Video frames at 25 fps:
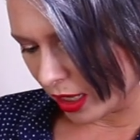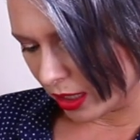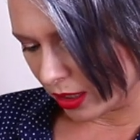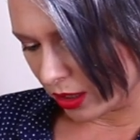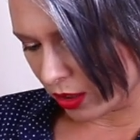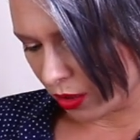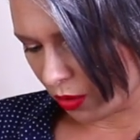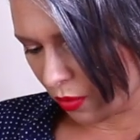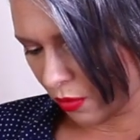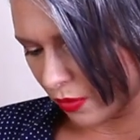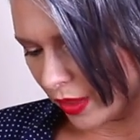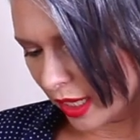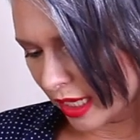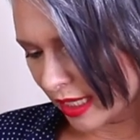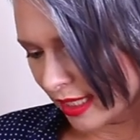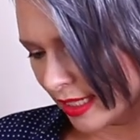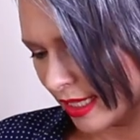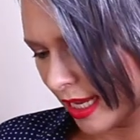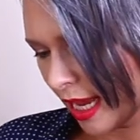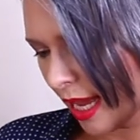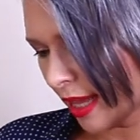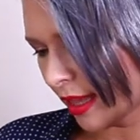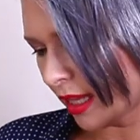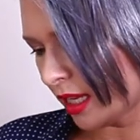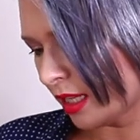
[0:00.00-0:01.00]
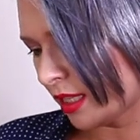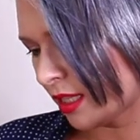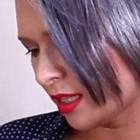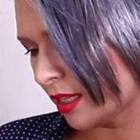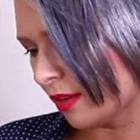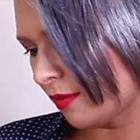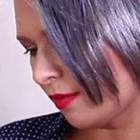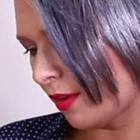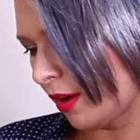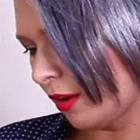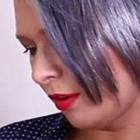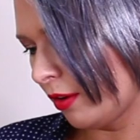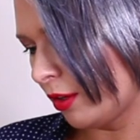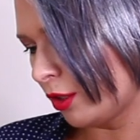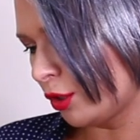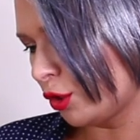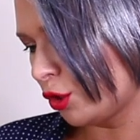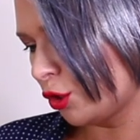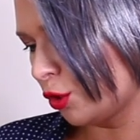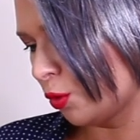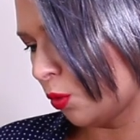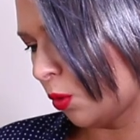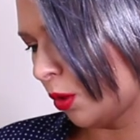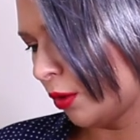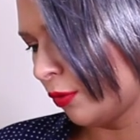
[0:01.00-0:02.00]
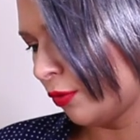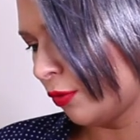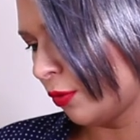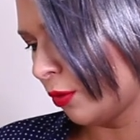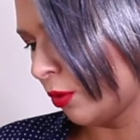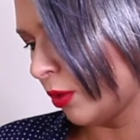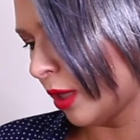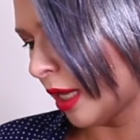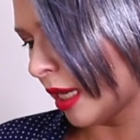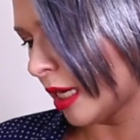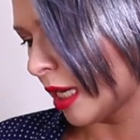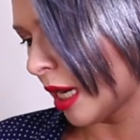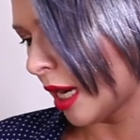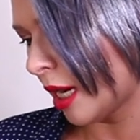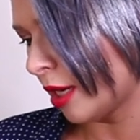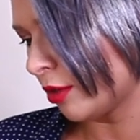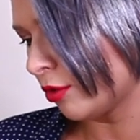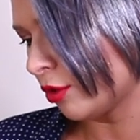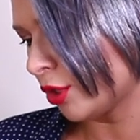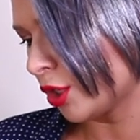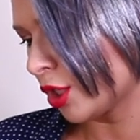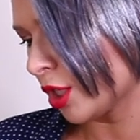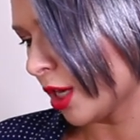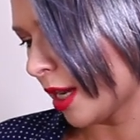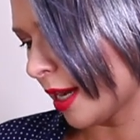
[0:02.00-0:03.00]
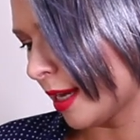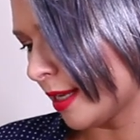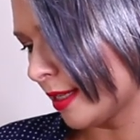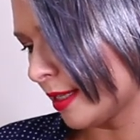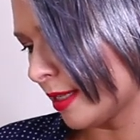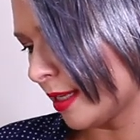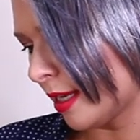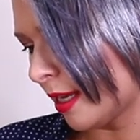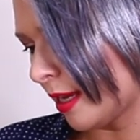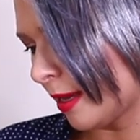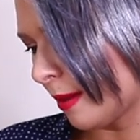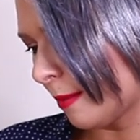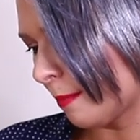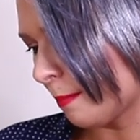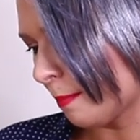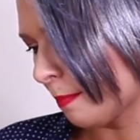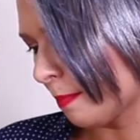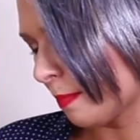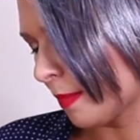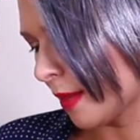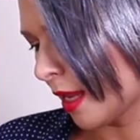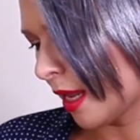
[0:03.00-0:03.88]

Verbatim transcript: So they say that it's a very joyful and energizing,